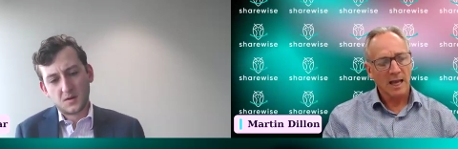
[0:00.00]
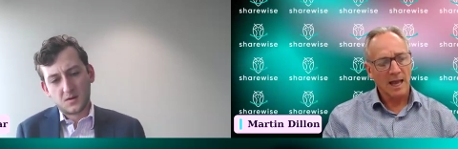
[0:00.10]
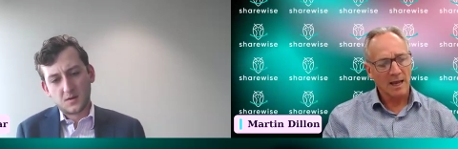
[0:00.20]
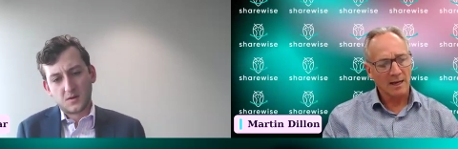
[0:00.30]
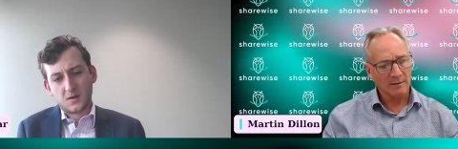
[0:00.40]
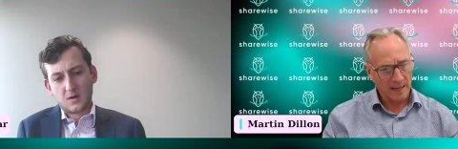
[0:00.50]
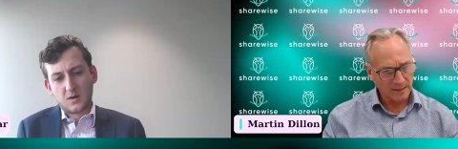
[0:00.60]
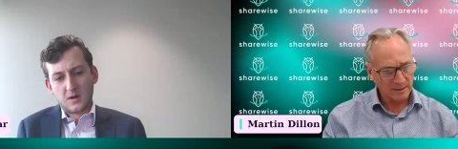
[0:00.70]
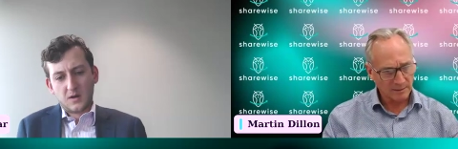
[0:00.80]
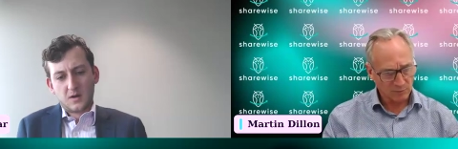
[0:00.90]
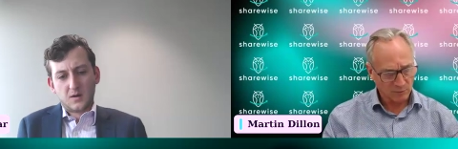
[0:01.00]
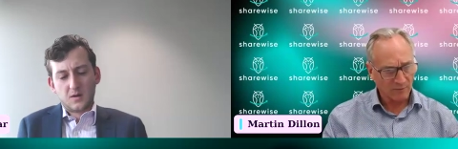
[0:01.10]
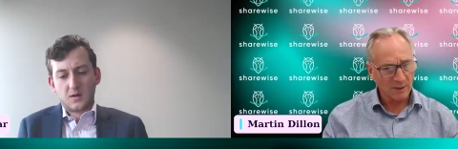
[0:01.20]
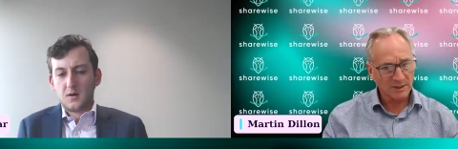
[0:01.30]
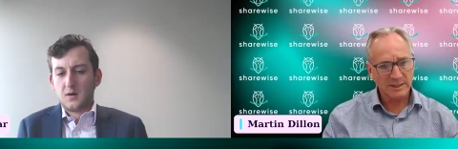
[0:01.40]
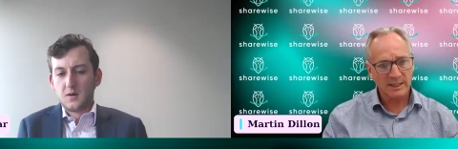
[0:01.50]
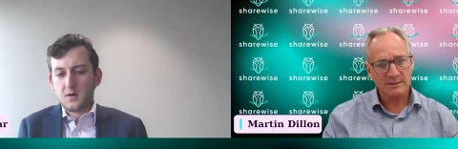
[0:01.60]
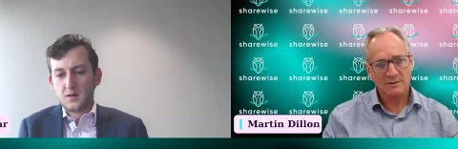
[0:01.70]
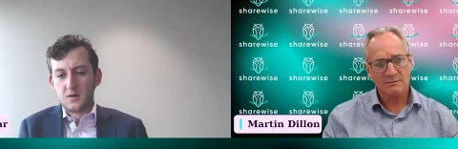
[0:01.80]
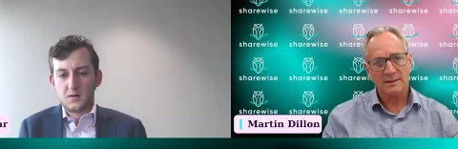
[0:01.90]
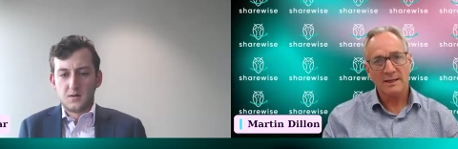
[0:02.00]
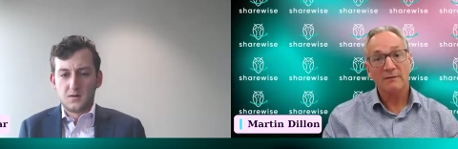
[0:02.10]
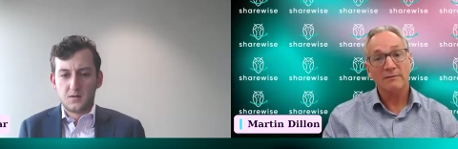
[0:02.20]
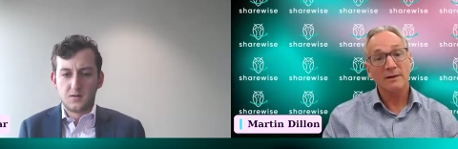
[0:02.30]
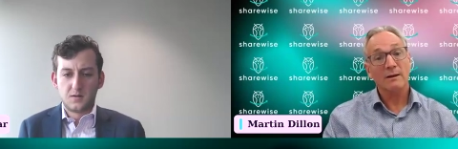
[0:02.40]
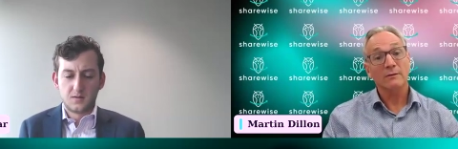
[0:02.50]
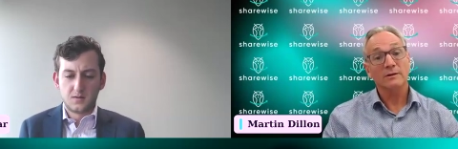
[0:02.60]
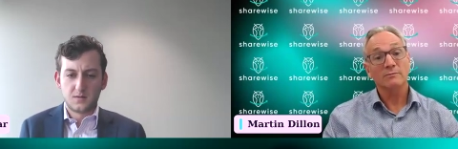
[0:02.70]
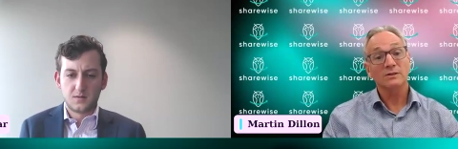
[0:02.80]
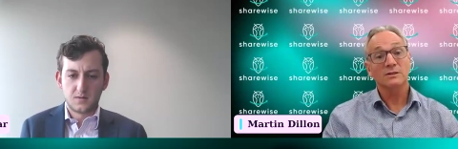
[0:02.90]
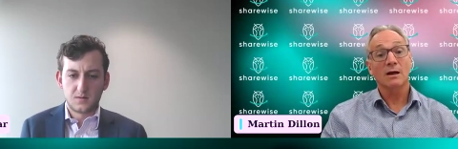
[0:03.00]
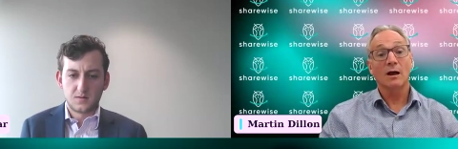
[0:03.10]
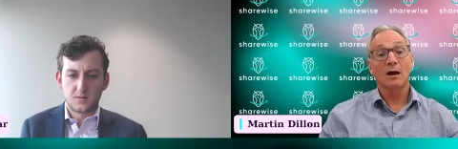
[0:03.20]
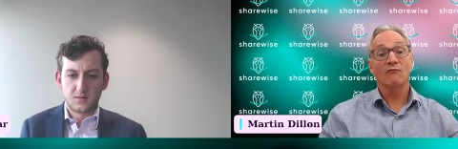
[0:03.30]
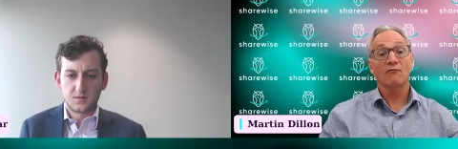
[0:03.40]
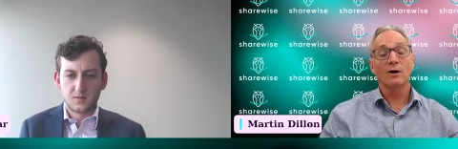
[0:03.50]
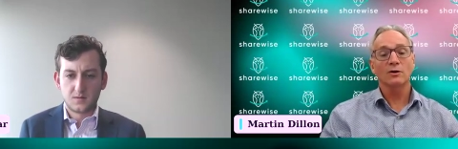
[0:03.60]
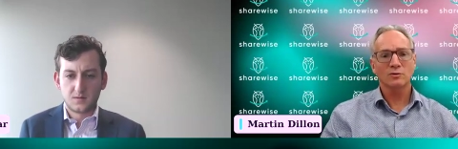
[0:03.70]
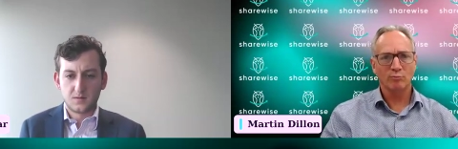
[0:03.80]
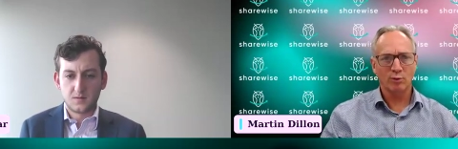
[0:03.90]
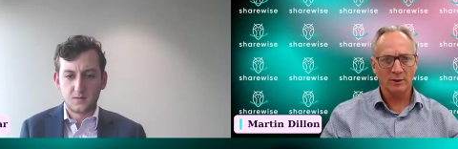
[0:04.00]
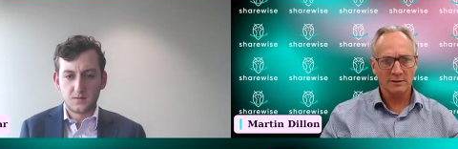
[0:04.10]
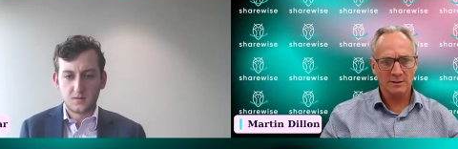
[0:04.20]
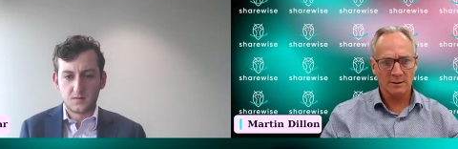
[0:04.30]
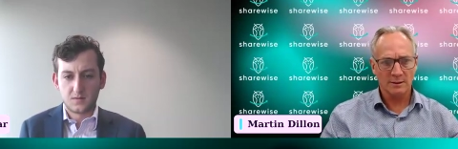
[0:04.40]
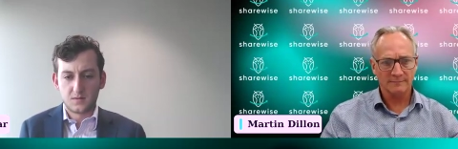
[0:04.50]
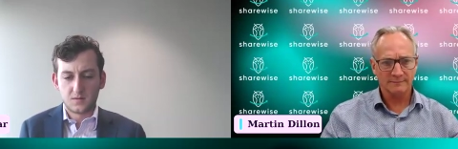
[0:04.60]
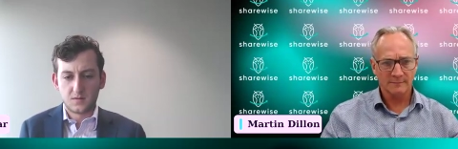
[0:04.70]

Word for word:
Speaker 1: And as the device stands right now, the algorithm is a frozen point in time.